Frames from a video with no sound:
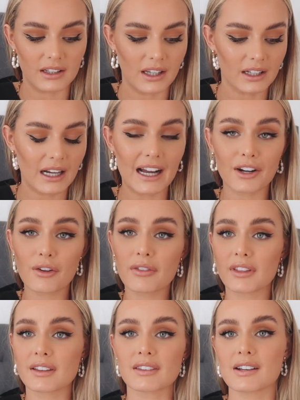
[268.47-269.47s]
Like, I don't
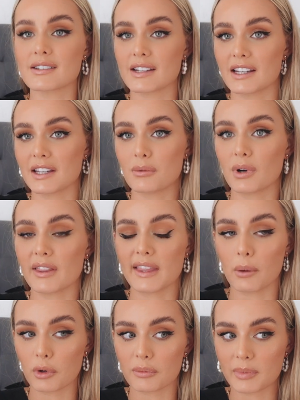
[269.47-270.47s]
think there's anyone
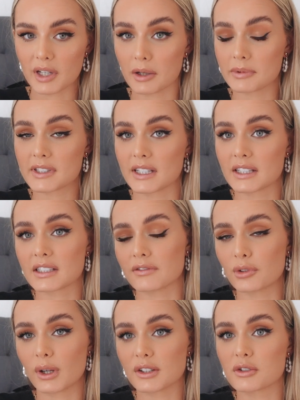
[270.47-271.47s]
that would be upset
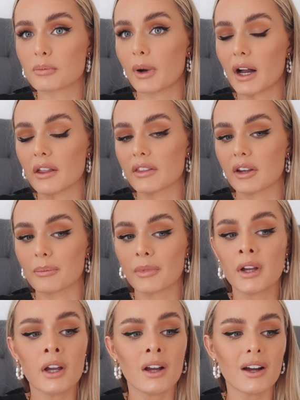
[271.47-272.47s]
if you had to buy them
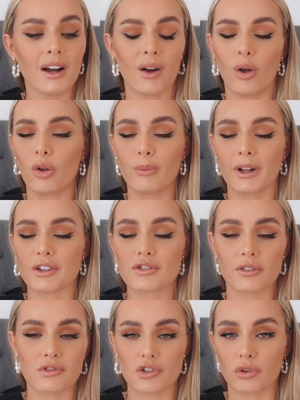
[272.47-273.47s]
a whole bunch
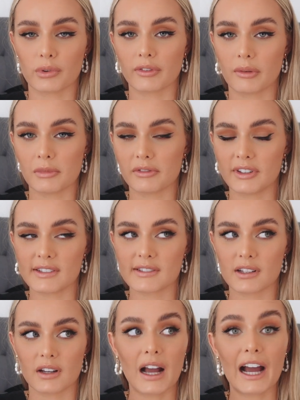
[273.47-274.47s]
of jewelry from Lovisa.